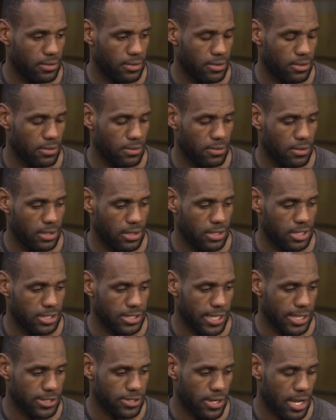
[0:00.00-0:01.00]
the
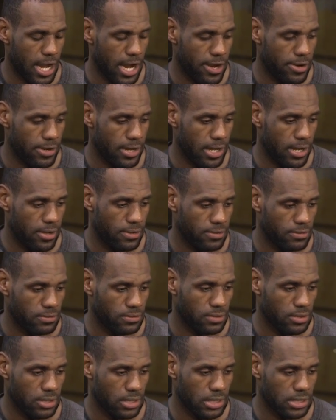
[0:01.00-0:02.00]
stakes are higher now,
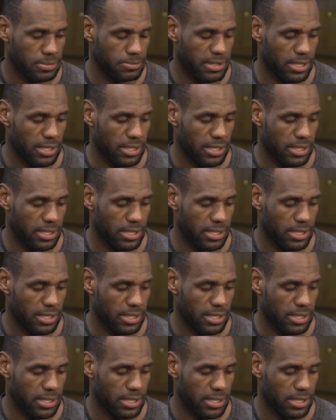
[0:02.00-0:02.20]
us